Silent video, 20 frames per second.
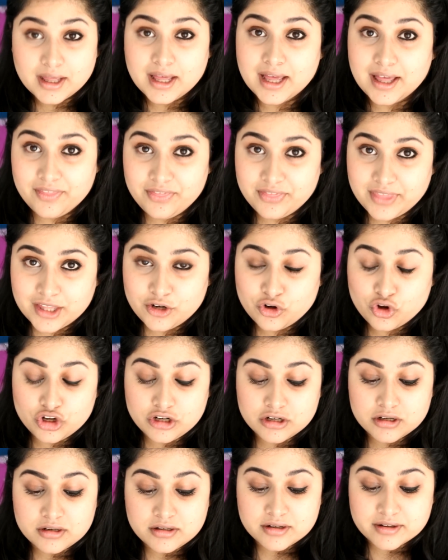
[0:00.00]
and then
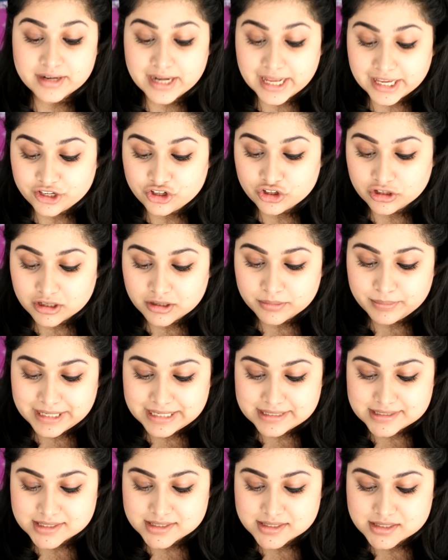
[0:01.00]
on a regular
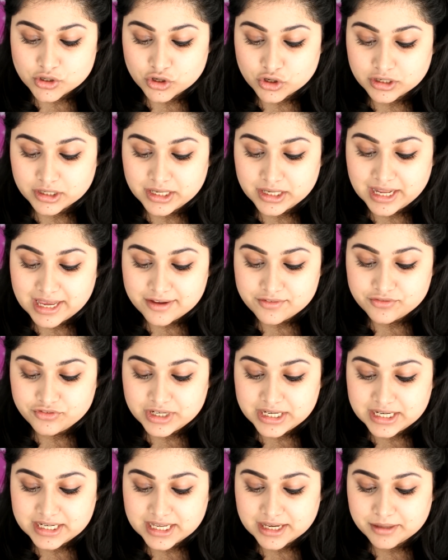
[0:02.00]
basis, on an
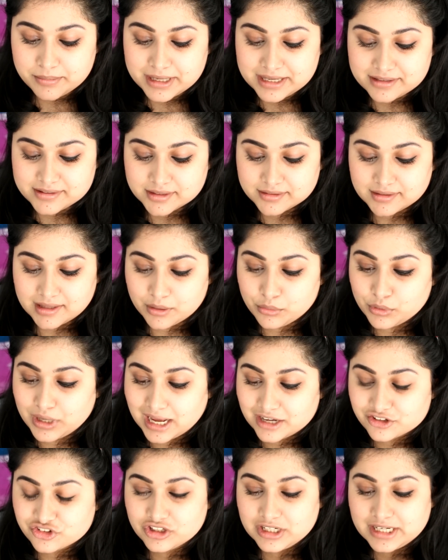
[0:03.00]
everyday basis, I would
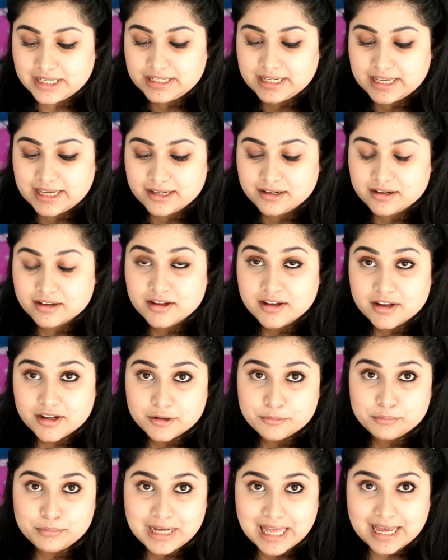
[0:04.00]
actually take
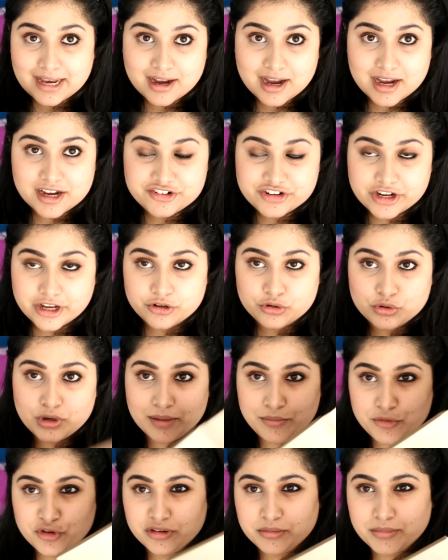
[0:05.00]
black eyeshadow.
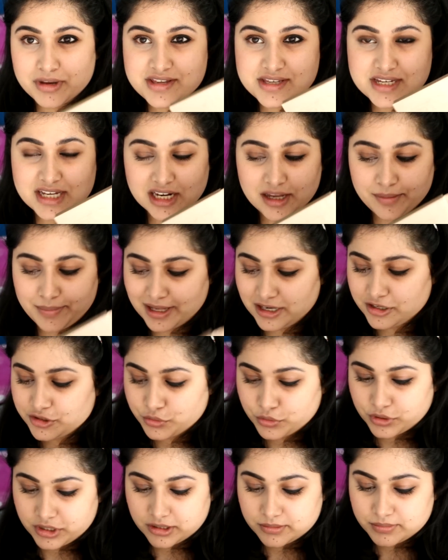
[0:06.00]
I'm using my Stila palette
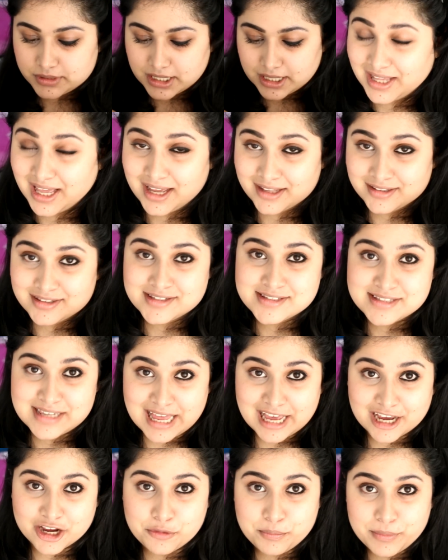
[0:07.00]
over here, but I had this
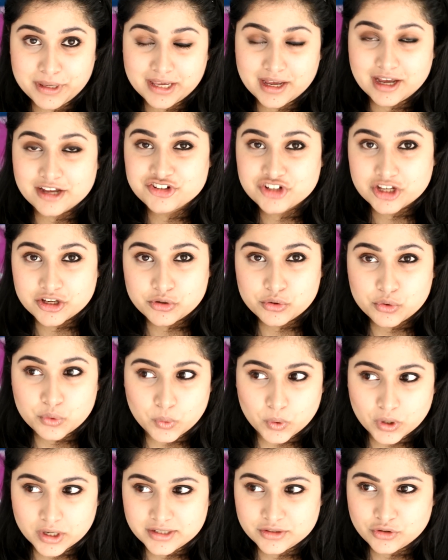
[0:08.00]
Lakme eyeshadow
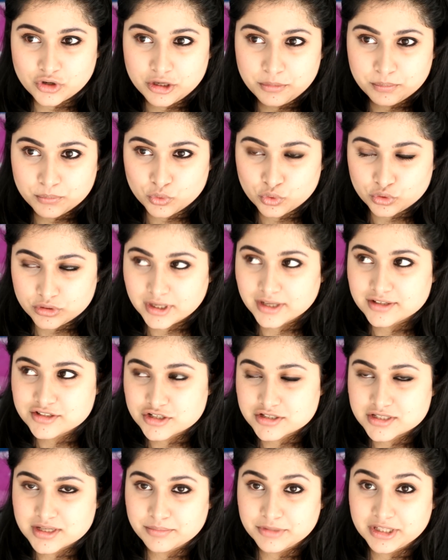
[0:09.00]
quad called Moon Dust
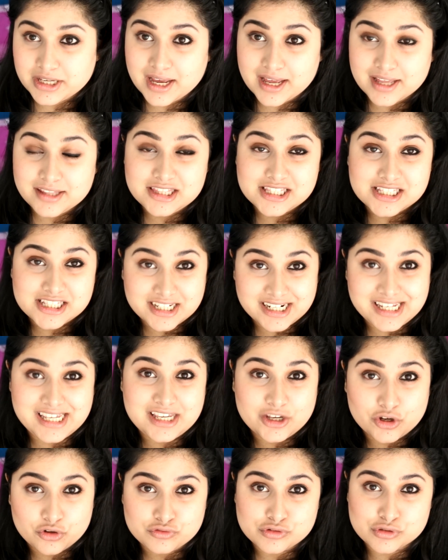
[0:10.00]
or something. I had
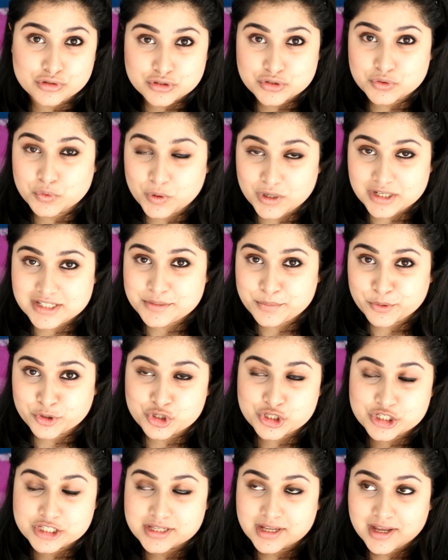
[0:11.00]
3 of those quads
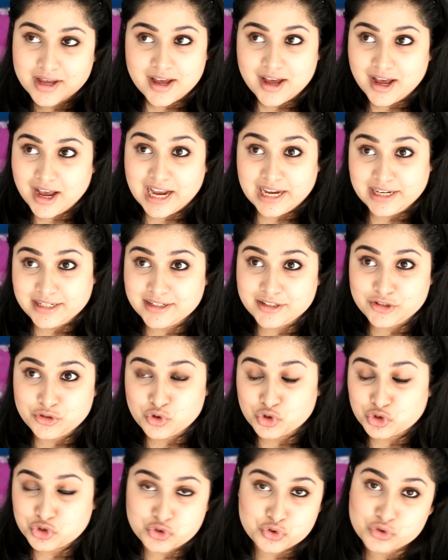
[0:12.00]
because I did
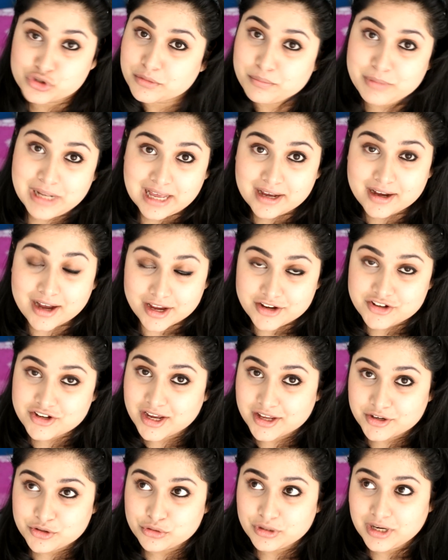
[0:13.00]
go through the black
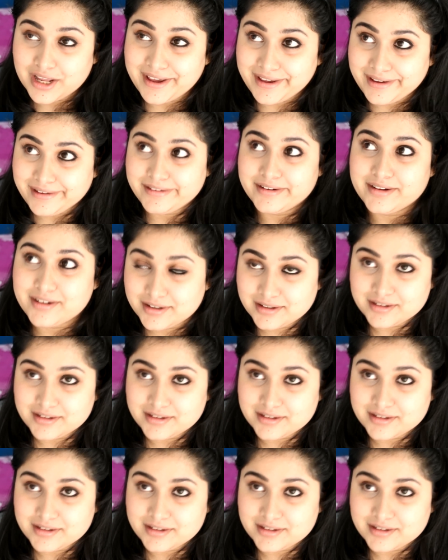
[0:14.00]
eyeshadow, like,